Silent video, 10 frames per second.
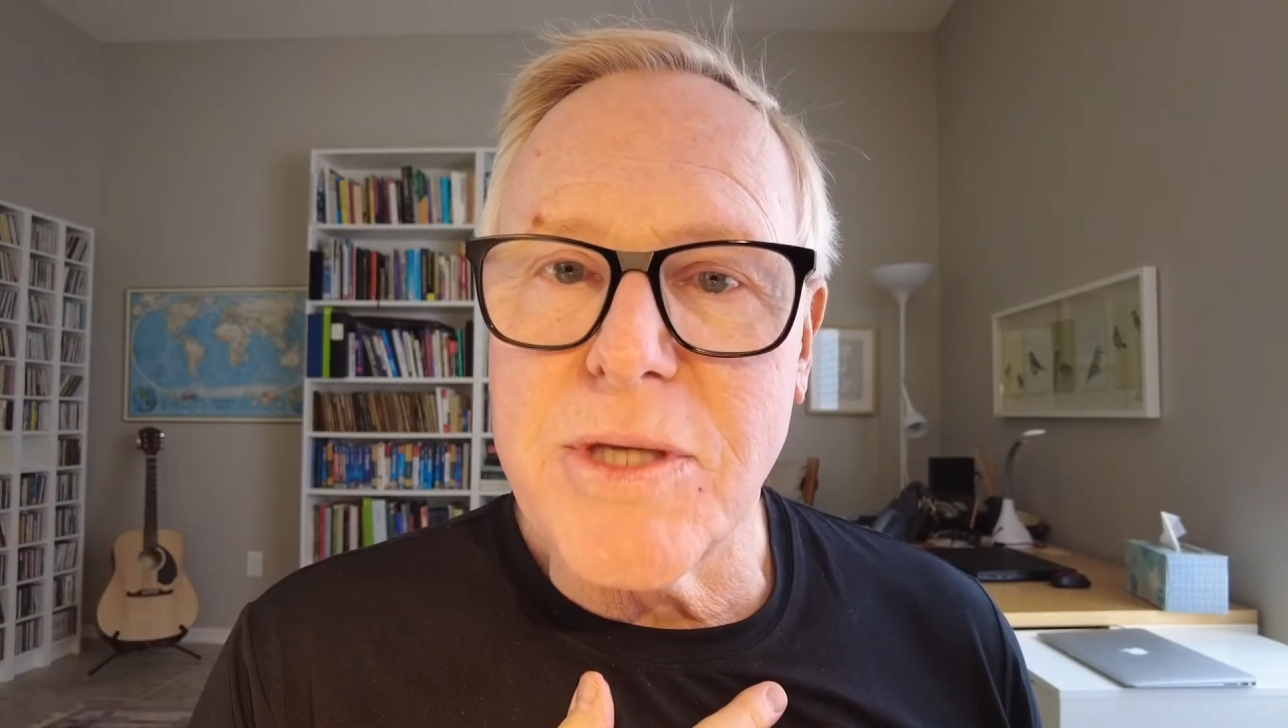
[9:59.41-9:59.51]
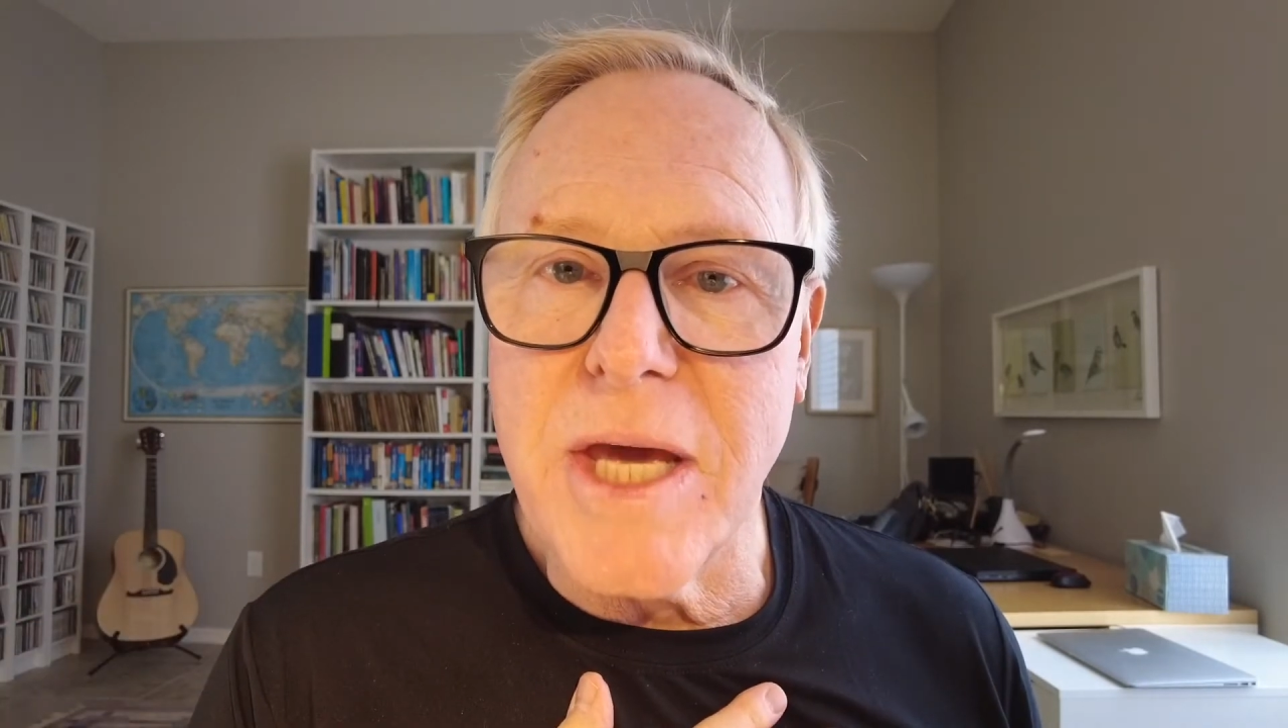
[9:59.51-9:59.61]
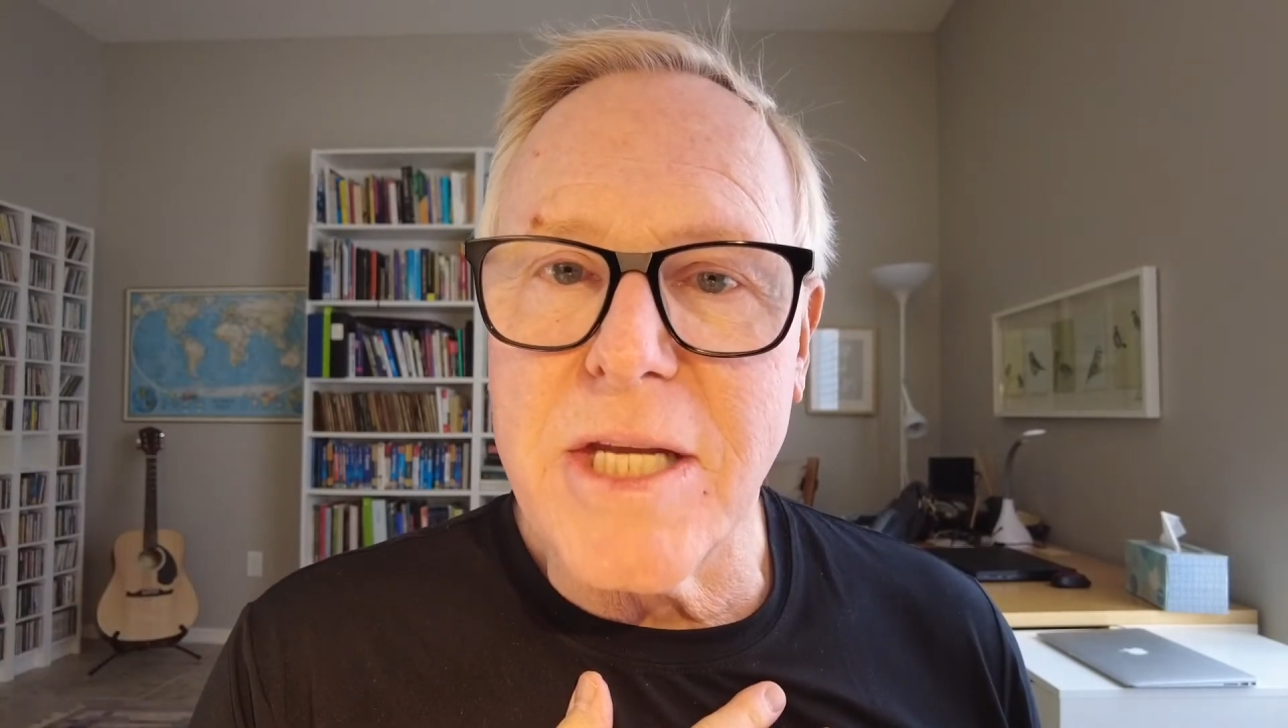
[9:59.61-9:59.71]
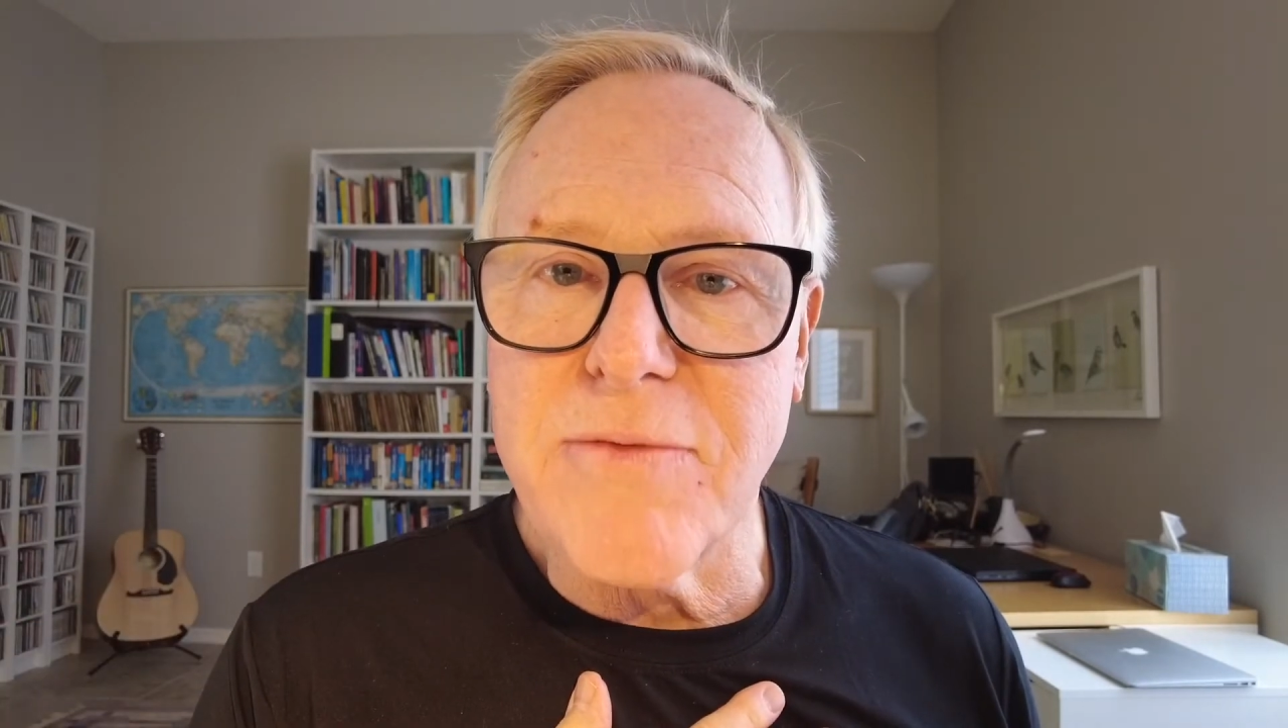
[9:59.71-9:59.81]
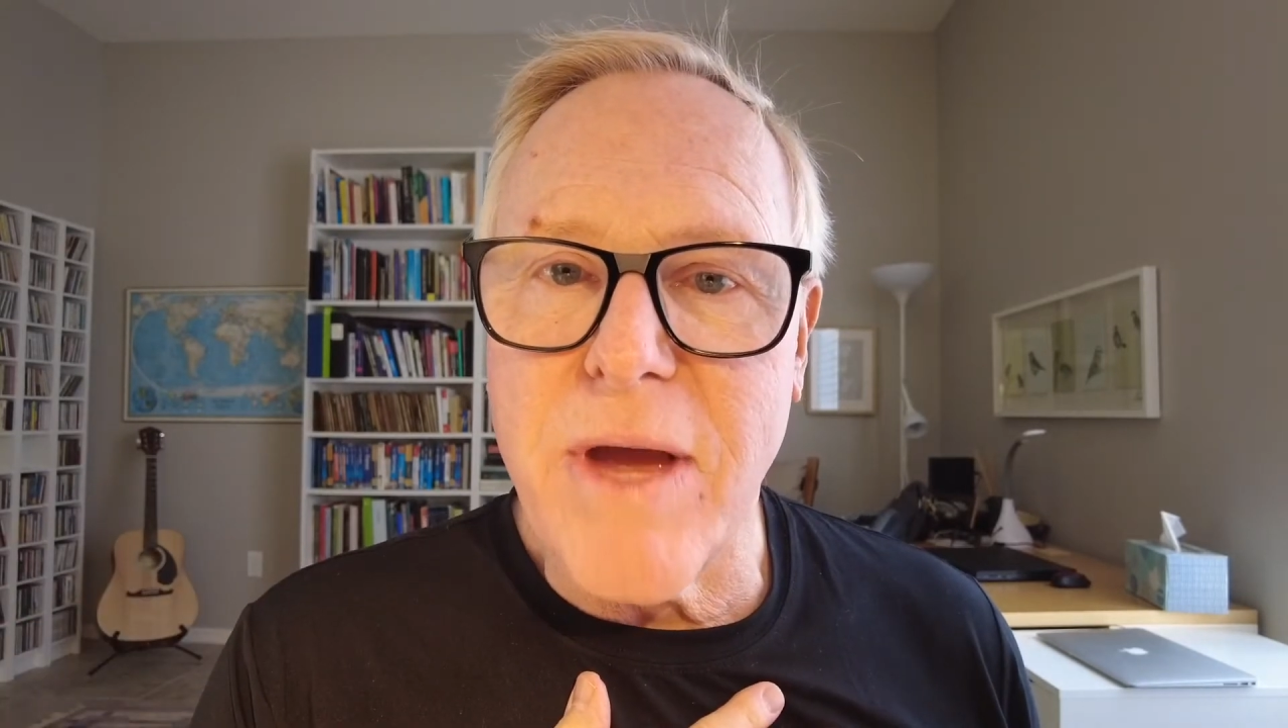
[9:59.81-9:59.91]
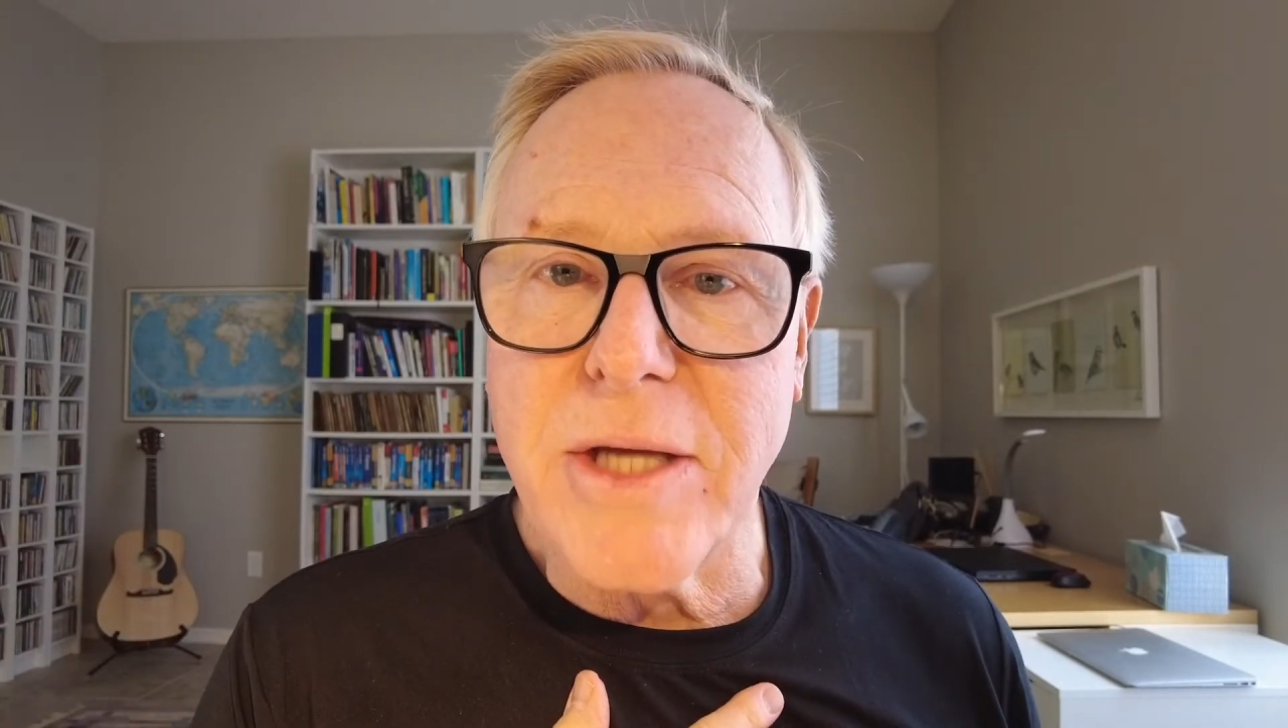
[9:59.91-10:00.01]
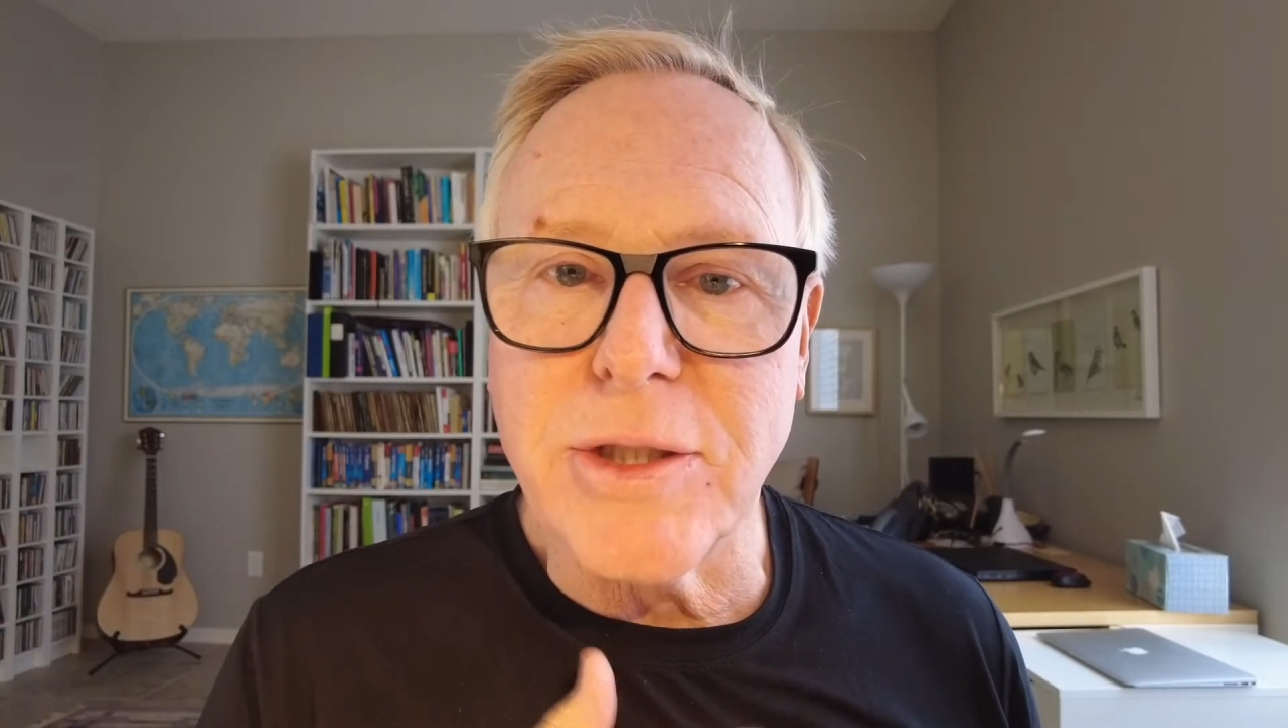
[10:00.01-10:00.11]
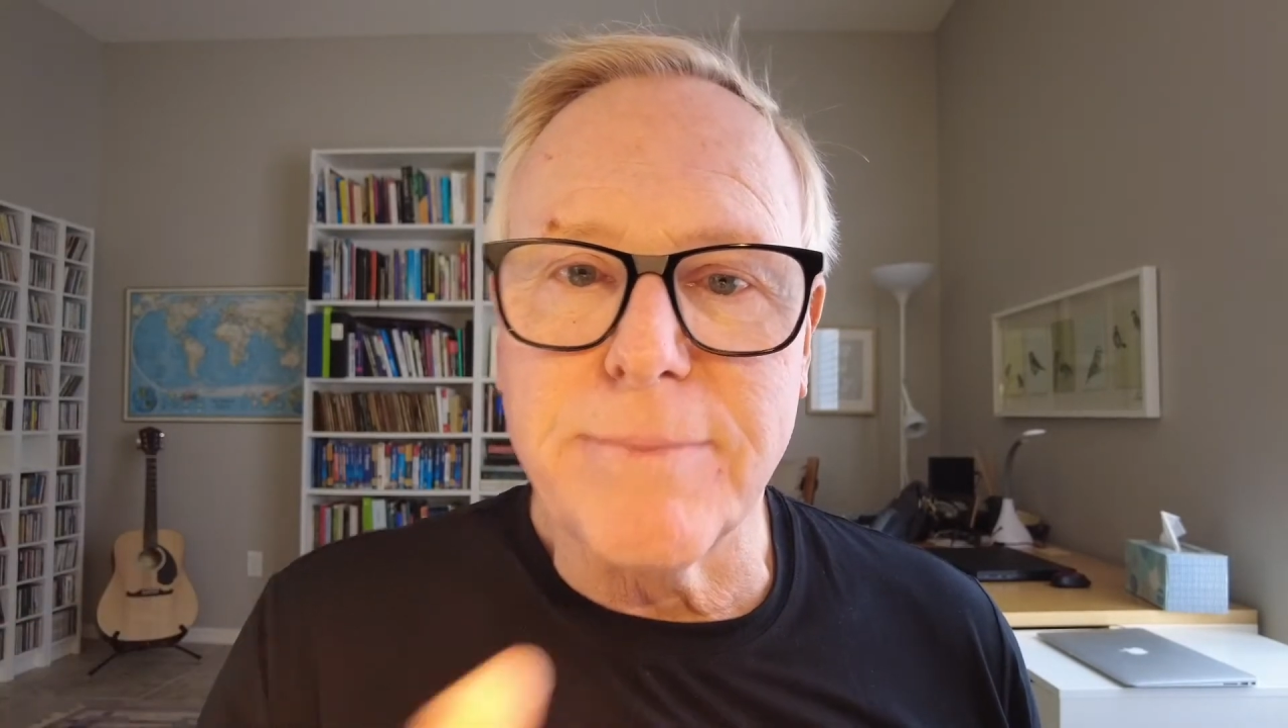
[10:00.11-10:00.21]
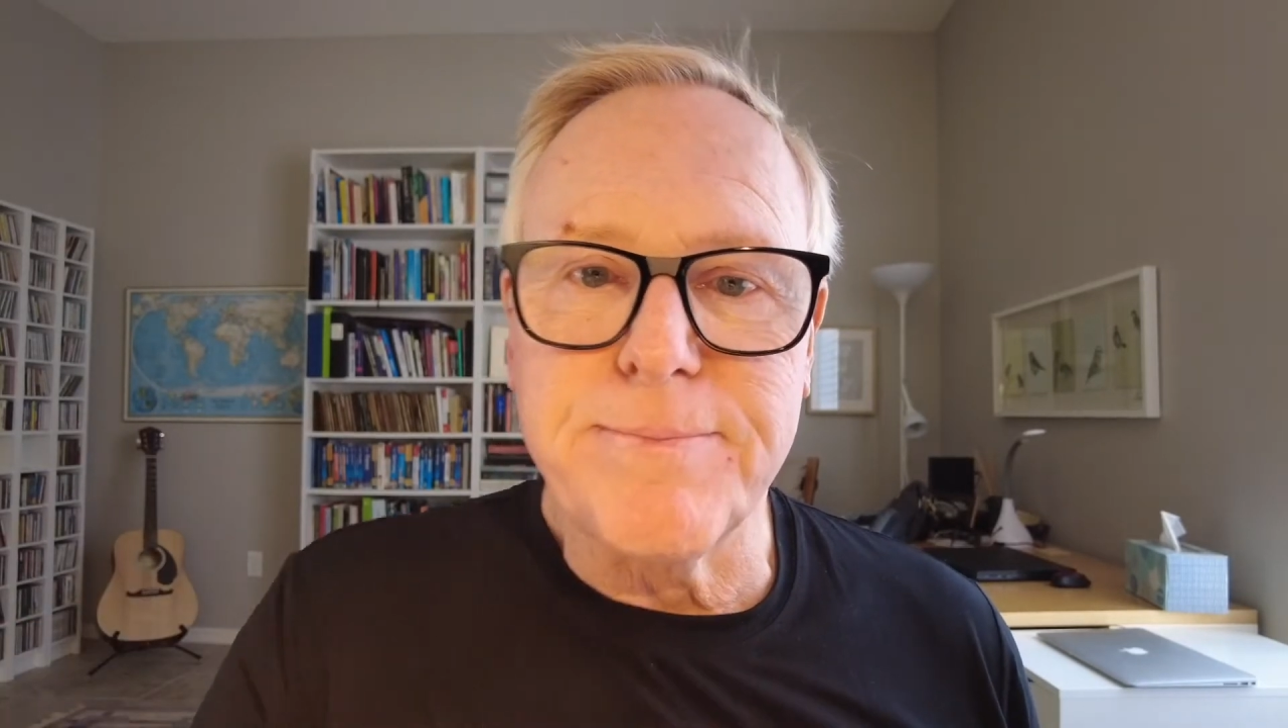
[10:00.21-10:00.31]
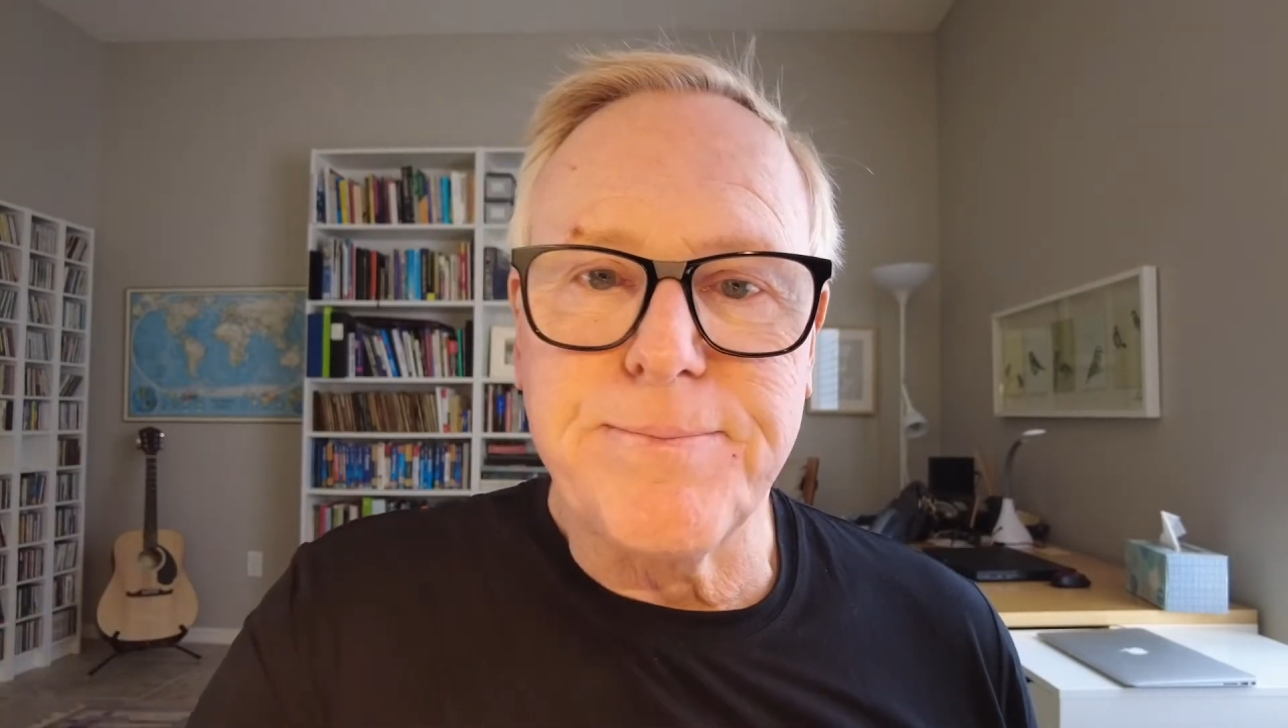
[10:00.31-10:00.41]

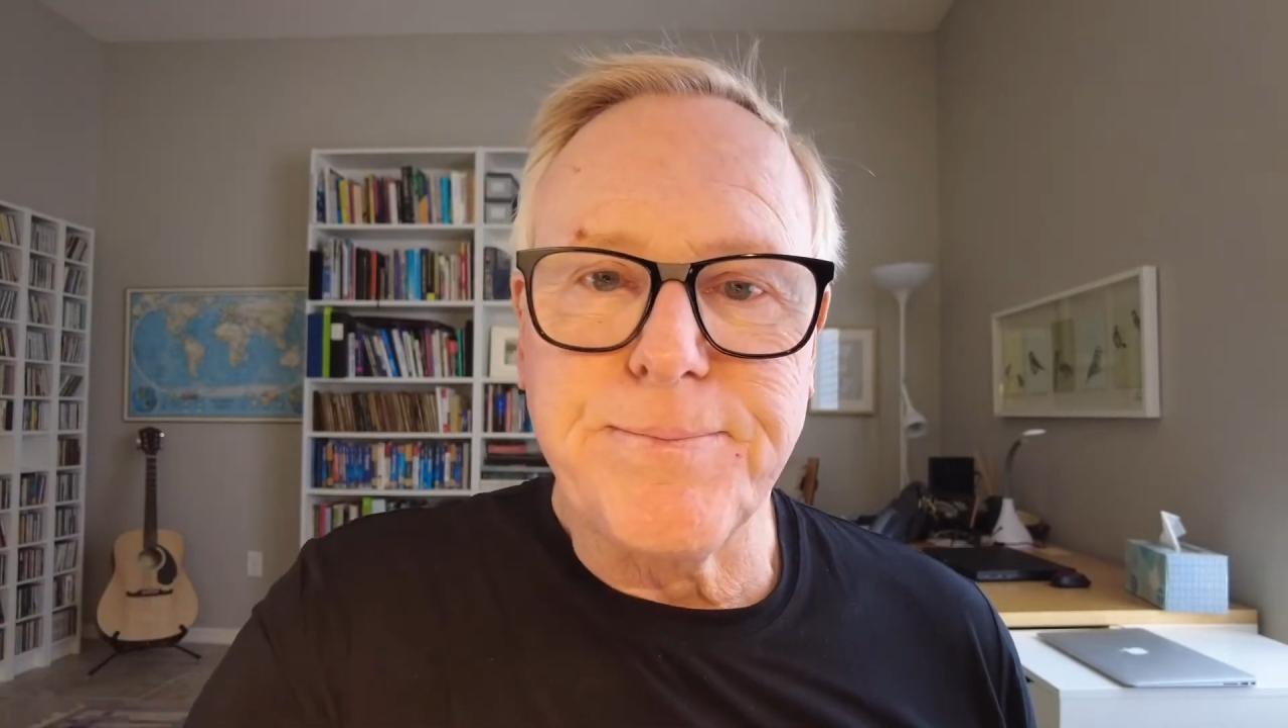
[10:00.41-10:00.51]
satisfaction.